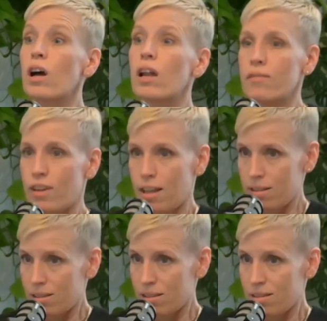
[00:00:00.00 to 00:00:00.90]
on
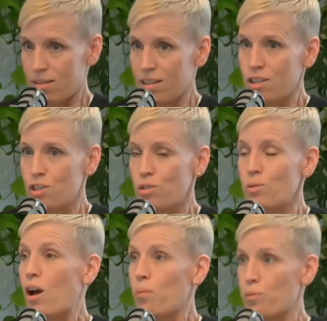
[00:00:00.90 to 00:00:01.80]
events to
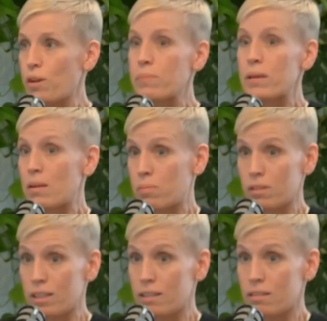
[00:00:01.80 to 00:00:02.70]
help bring
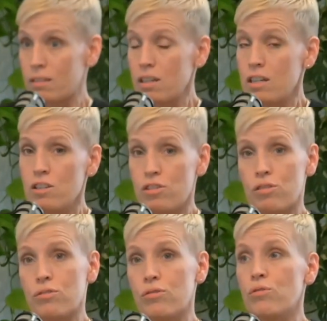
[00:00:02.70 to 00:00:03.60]
people in,
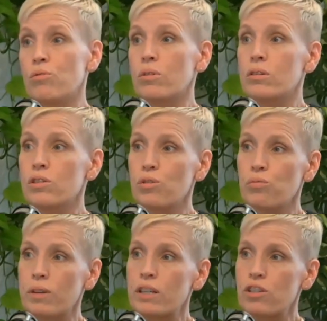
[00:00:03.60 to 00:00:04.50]
to
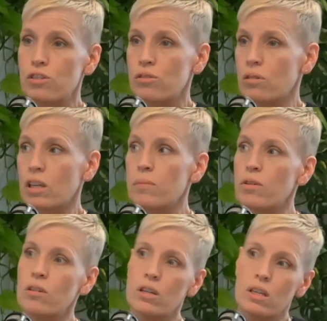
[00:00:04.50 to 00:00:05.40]
reach
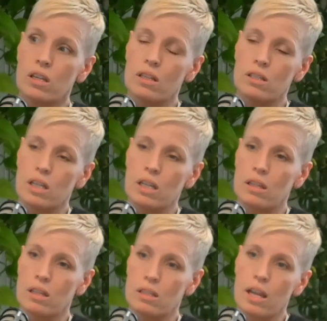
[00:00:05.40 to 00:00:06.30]
communities
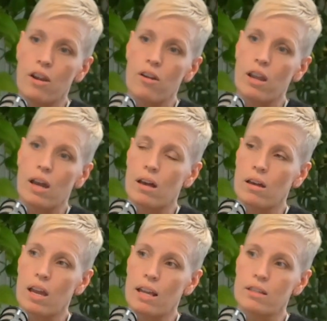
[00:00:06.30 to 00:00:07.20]
in this area
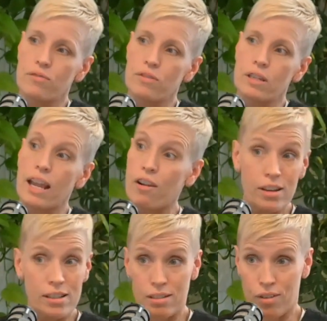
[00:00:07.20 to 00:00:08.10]
and different
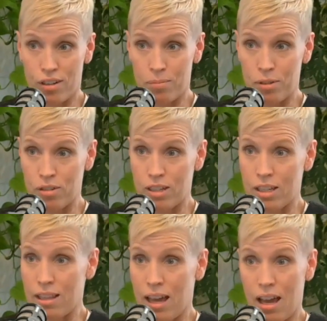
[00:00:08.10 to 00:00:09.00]
areas of our
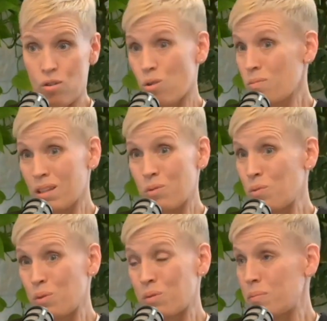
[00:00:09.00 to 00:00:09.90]
community that normally we
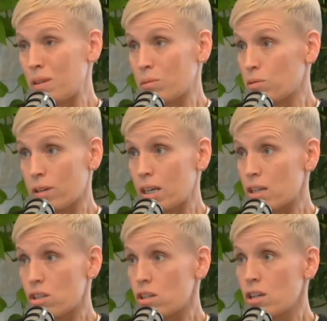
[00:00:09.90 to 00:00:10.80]
wouldn't be able to
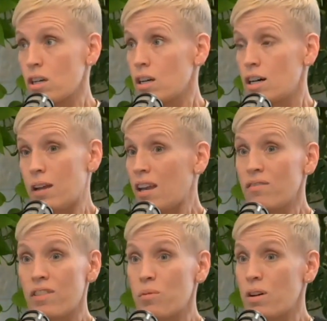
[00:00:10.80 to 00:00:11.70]
reach. And
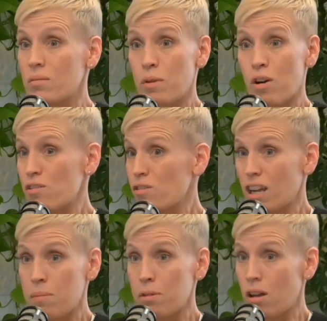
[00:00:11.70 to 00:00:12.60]
if they want to partner and
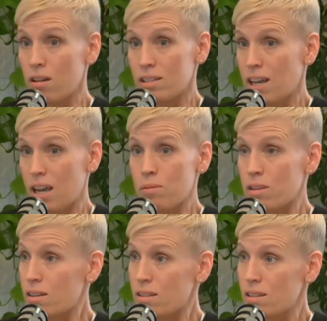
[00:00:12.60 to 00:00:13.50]
come alongside
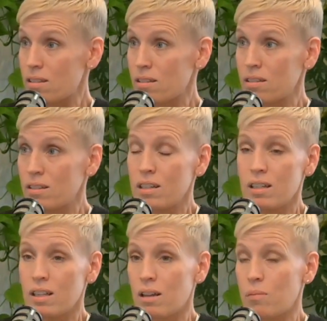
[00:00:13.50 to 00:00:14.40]
with us,
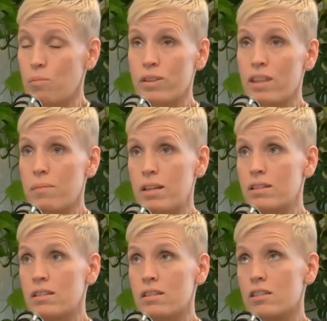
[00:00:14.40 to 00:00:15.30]
what that
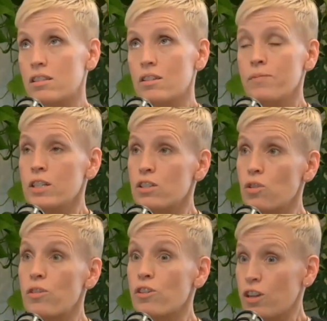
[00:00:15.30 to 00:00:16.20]
means is,
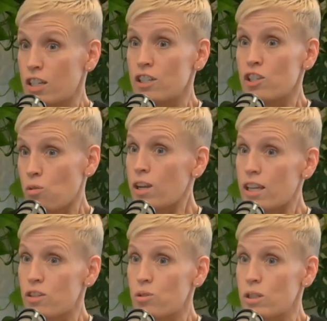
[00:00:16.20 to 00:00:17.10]
so they're going to
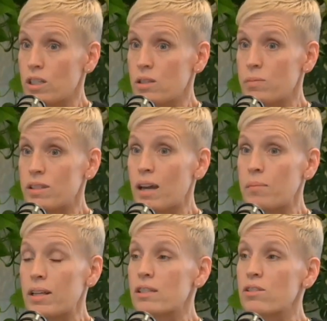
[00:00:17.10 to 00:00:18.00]
donate to us, but that
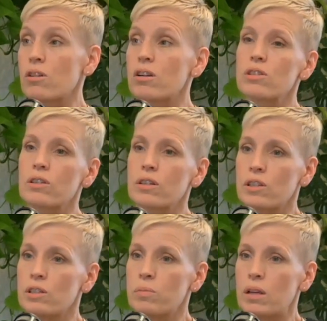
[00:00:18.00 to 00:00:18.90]
means they're also
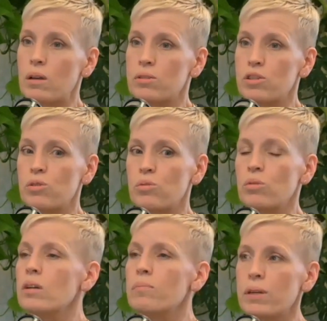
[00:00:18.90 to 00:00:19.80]
going to be able to
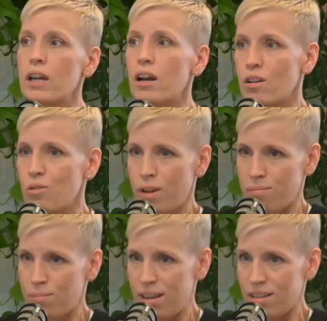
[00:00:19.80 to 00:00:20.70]
be on our
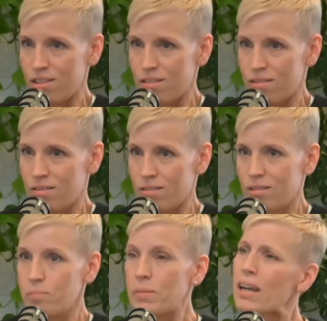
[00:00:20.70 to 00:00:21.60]
webpage.
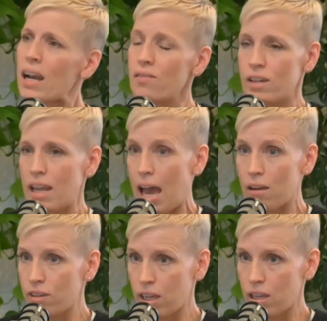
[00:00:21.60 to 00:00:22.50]
Be kind of an
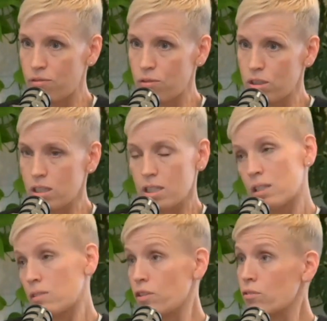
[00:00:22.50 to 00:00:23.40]
advocate for us.
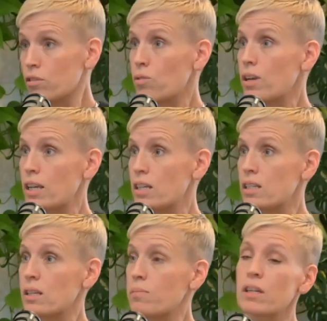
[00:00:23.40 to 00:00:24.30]
Because if you're donating
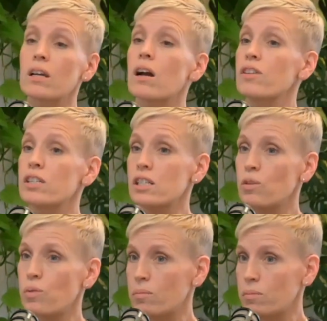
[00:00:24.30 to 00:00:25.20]
something, obviously
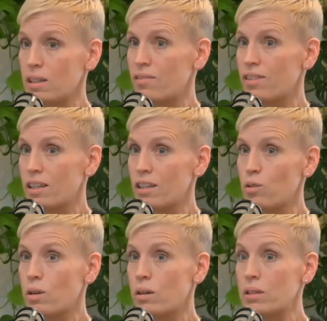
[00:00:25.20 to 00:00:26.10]
you want to believe in it.
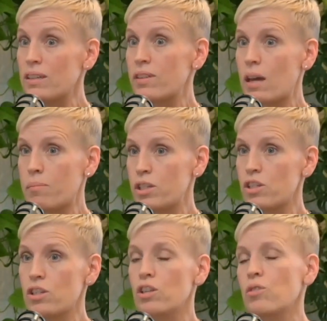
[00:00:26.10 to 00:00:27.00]
You want to believe in that
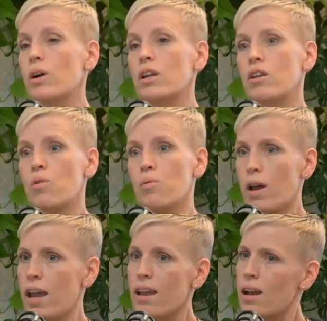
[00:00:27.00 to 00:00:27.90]
mission. You want to know,
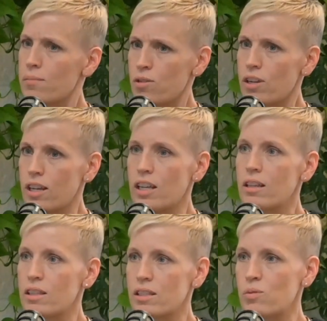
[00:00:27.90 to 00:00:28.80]
hey, I'm donating.
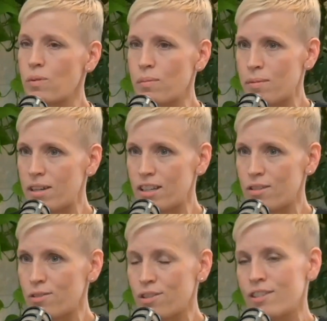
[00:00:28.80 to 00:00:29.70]
This is where my money
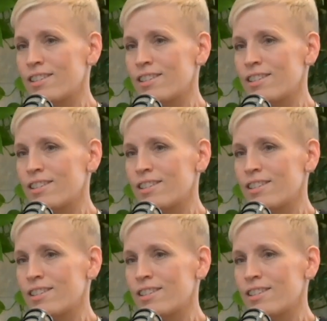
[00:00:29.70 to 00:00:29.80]
goes.